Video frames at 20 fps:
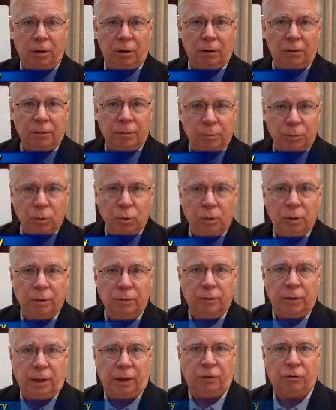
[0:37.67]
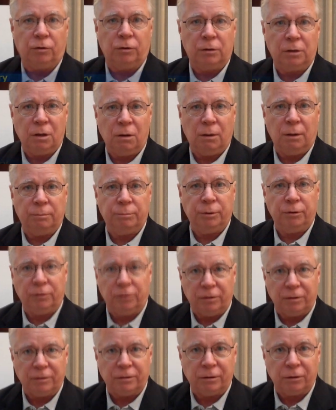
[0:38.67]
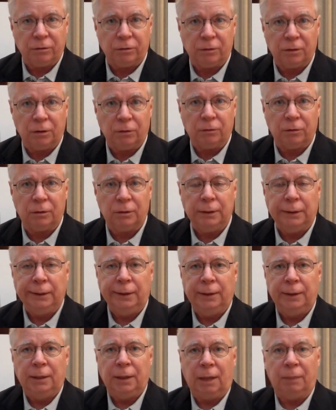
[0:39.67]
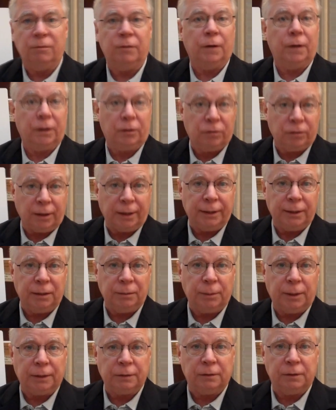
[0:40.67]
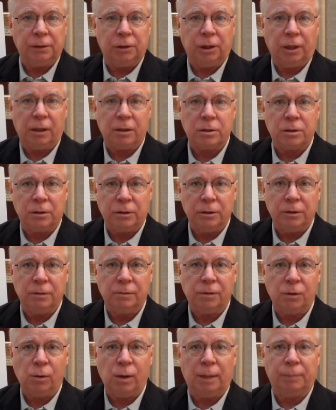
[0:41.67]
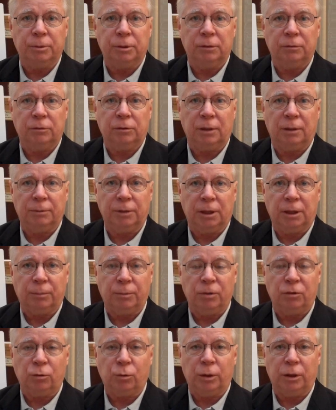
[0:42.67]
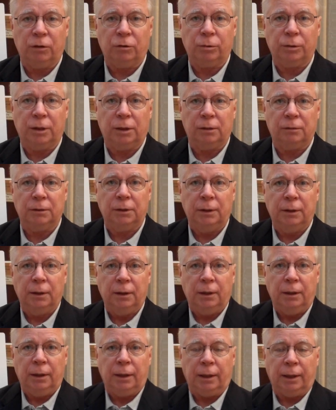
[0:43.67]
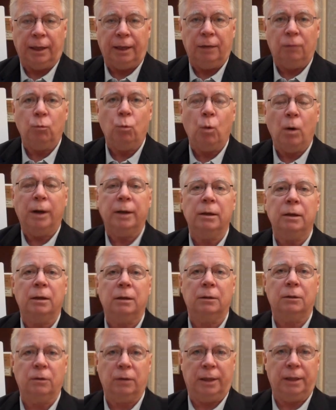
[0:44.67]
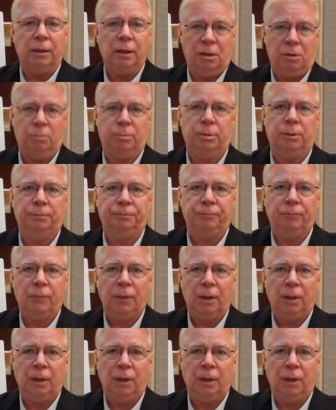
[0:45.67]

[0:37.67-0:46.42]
Chair of the Board of the National Co-op Business Association. I'm very excited about the International Year of Cooperatives coming up in 2012, and I have one great hope,